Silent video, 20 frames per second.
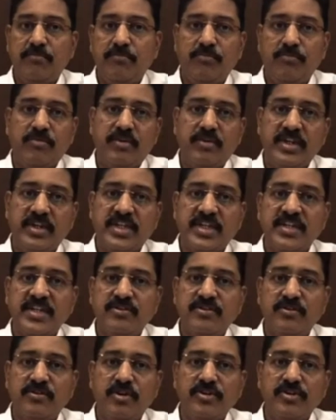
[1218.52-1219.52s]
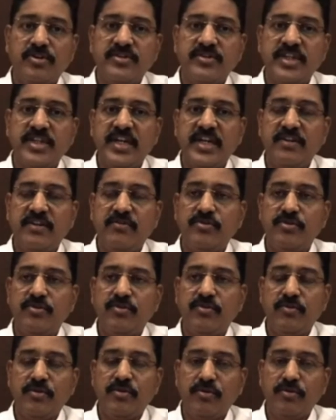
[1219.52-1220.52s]
discussion also said you should
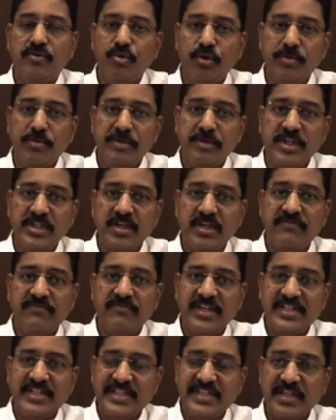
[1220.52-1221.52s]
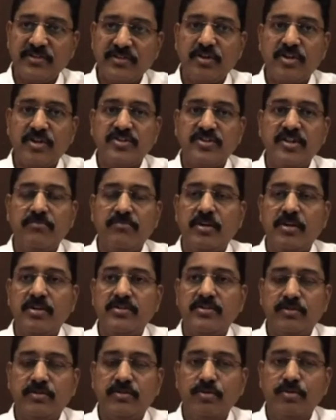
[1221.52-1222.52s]
do imaging of LCX osteum
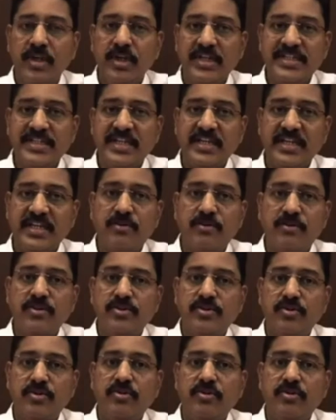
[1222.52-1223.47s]
through LCX also,